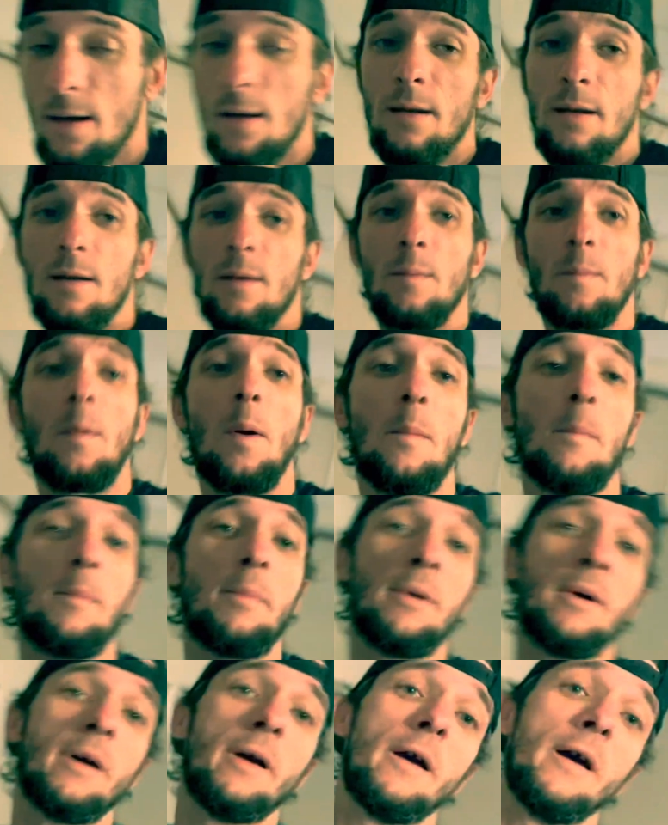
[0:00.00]
Get my
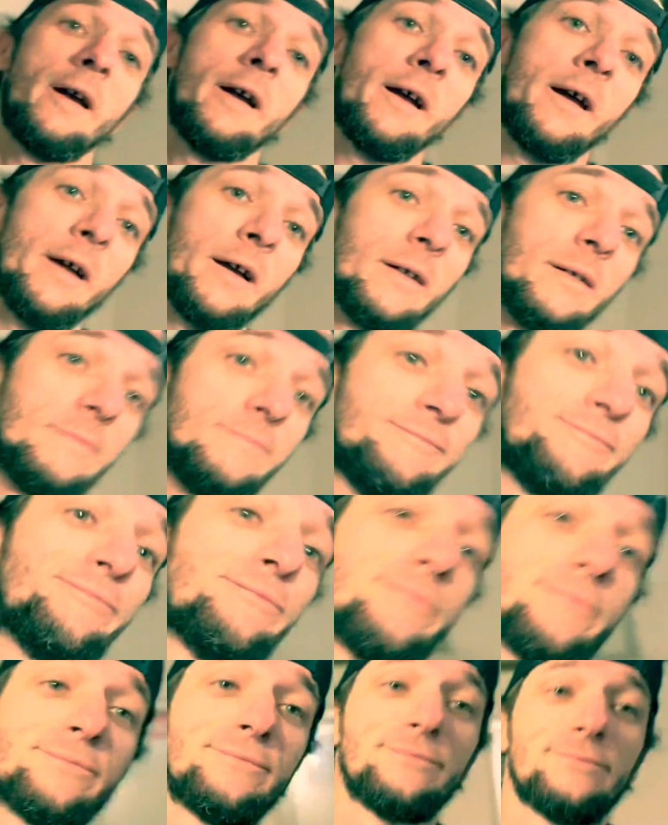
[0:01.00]
bag.
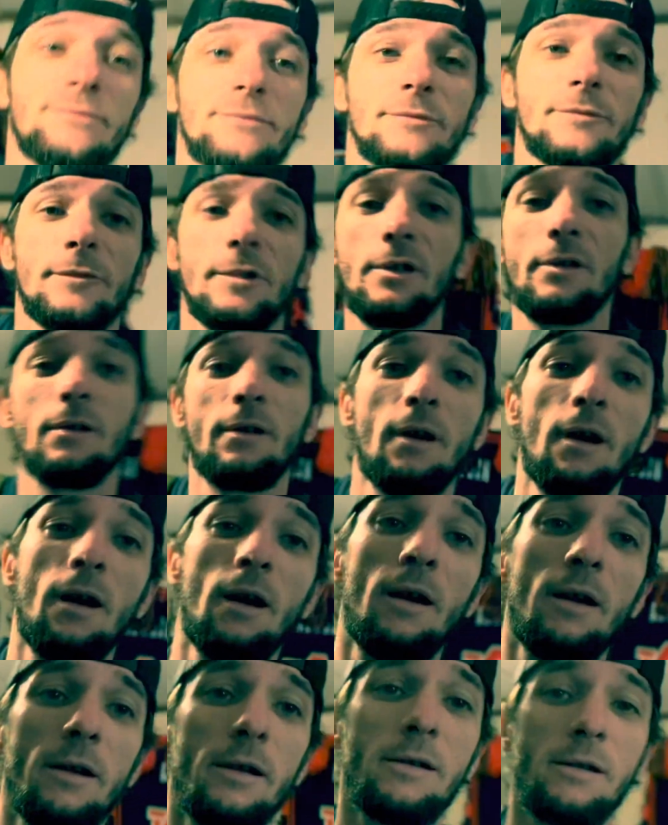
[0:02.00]

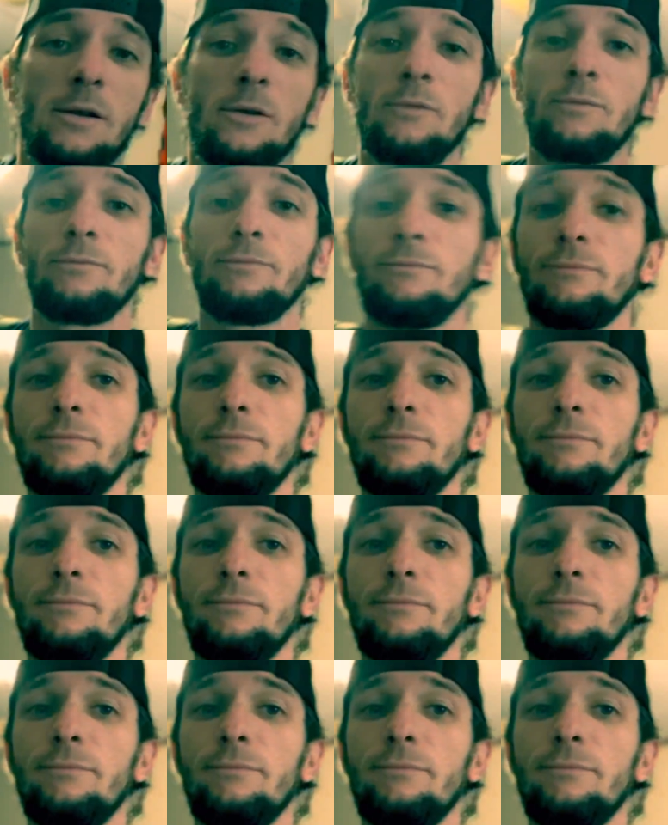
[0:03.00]
All right, yo.